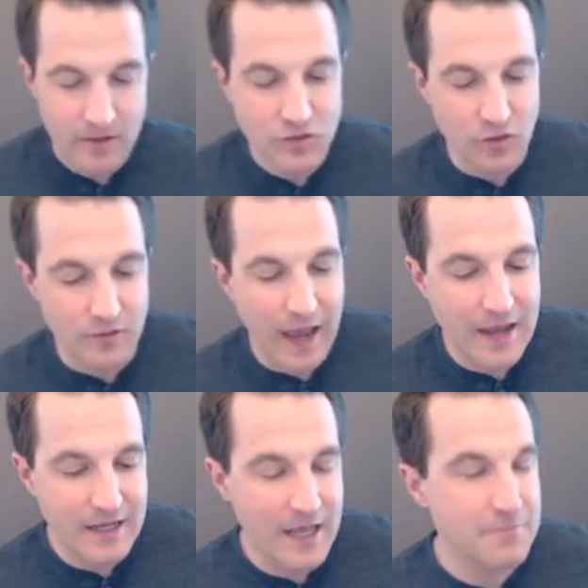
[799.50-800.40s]
So
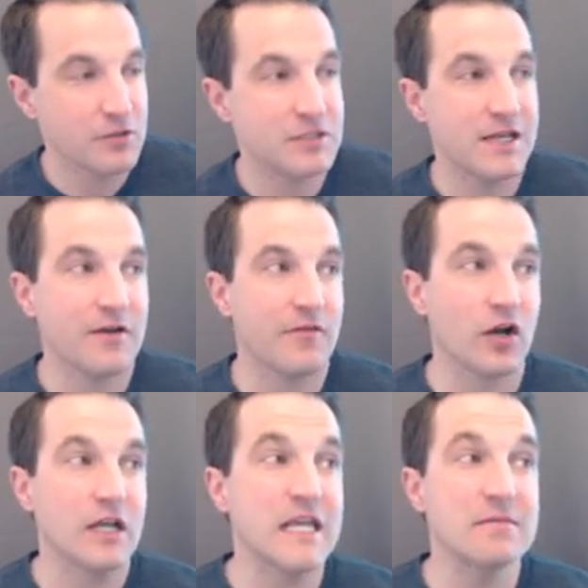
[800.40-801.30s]
98% of our
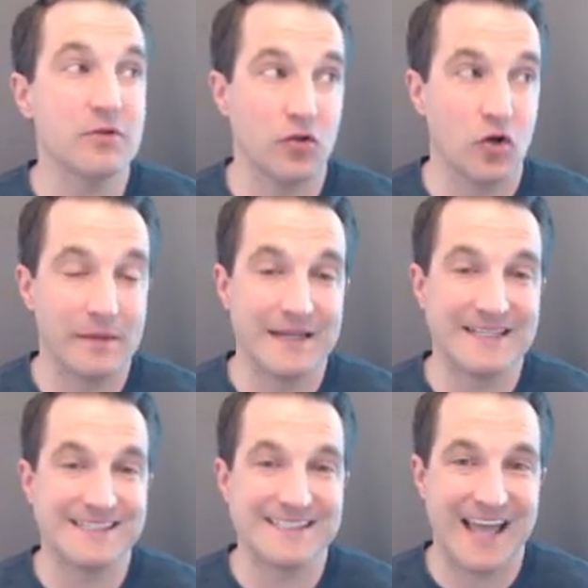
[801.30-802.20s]
hemoglobin
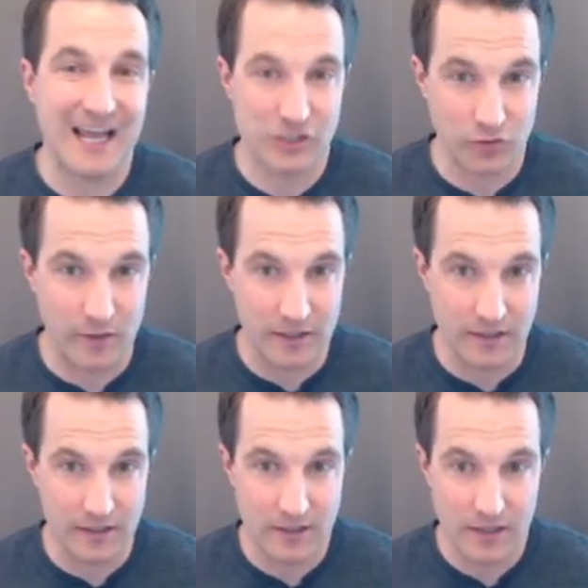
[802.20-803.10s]
is saturated